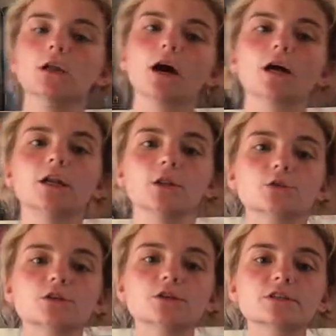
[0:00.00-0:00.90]
knock another
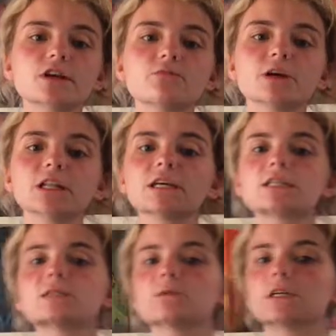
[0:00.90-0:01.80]
series off my
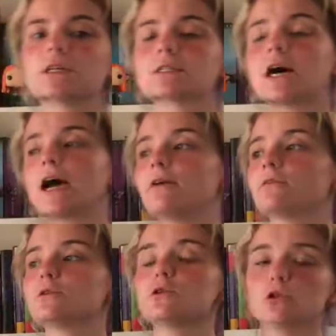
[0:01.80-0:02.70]
list, because I have
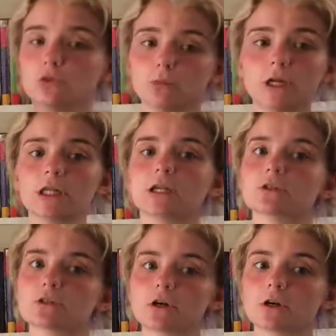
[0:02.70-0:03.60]
too many that
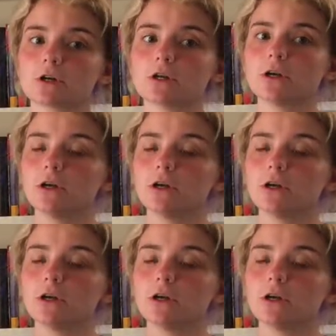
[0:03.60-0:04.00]
are started.